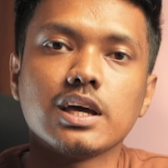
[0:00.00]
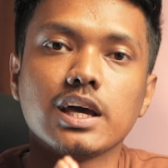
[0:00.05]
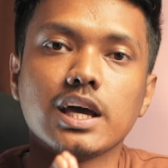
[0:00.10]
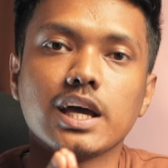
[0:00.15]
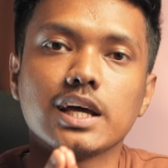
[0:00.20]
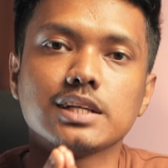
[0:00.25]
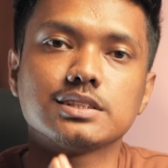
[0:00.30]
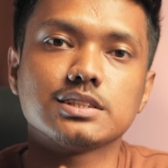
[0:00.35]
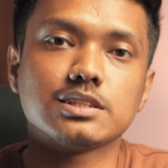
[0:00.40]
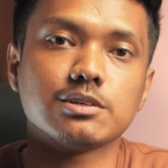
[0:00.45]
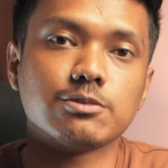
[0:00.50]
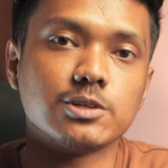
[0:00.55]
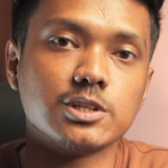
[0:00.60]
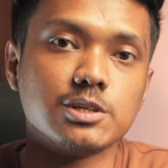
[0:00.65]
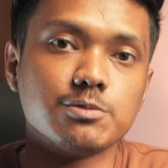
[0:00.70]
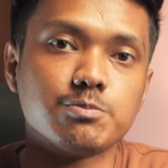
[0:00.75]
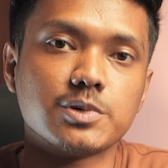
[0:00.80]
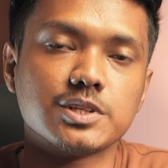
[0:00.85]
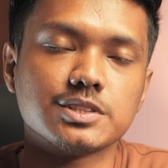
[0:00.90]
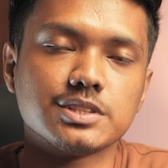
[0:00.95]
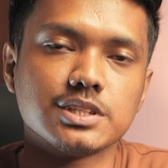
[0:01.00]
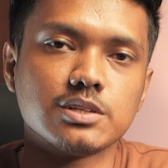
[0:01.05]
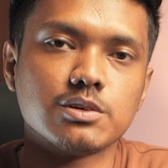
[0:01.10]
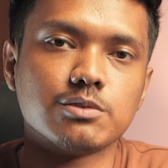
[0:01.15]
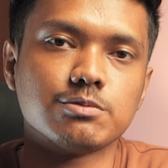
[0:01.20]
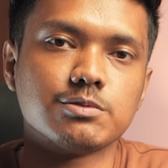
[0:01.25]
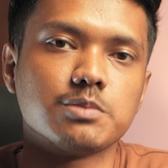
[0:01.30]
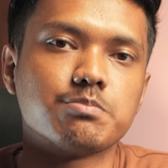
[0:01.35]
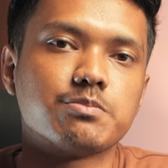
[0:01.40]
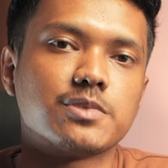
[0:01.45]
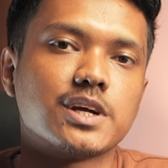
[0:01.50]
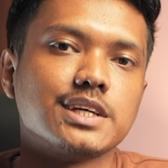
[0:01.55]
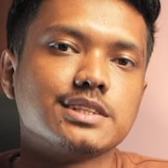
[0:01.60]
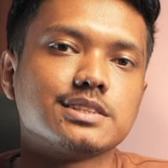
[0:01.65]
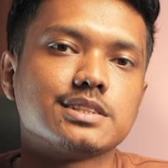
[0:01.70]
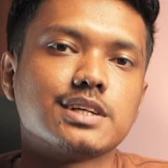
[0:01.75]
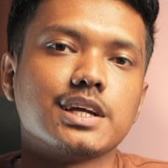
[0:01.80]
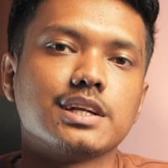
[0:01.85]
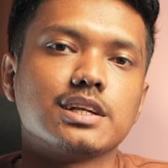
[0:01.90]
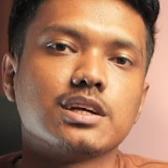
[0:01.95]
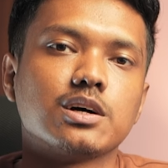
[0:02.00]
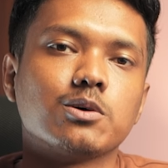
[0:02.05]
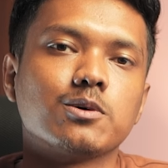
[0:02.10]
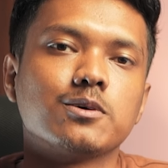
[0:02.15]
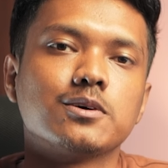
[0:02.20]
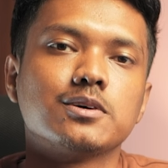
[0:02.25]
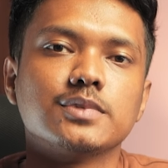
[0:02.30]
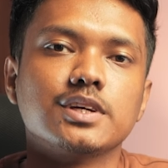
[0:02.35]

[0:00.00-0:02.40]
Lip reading: at 70% of the price right now.